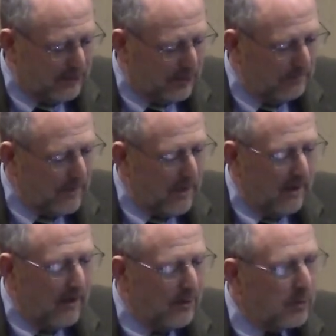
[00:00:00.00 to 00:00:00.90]
So
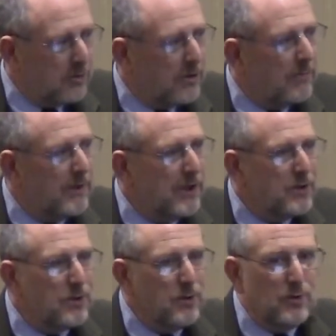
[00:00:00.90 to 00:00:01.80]
those are some of the
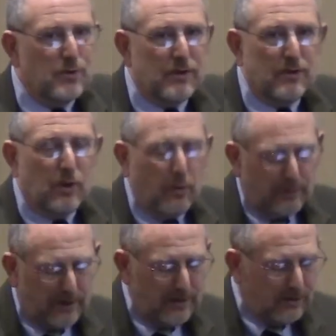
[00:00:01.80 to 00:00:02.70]
issues, and
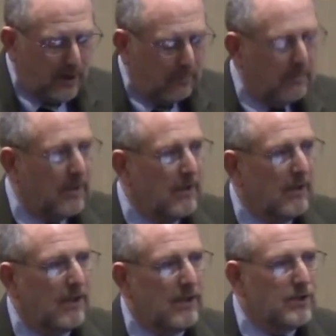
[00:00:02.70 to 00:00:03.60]
hopefully this will help
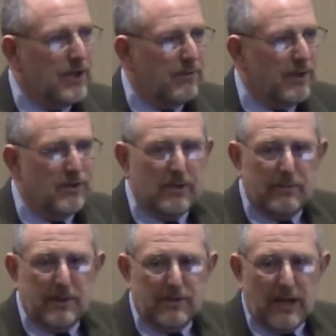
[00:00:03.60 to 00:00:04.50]
generate
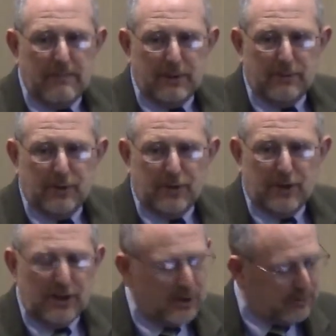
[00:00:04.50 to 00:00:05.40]
some of the topics for
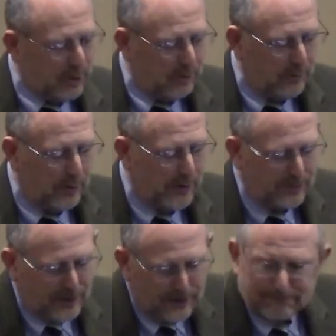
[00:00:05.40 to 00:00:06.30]
discussion as we go forward
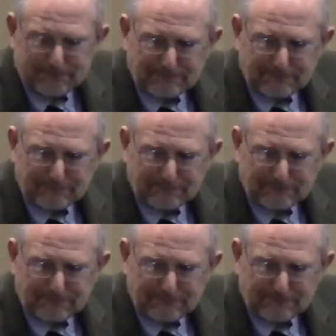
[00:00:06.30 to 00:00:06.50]
here today.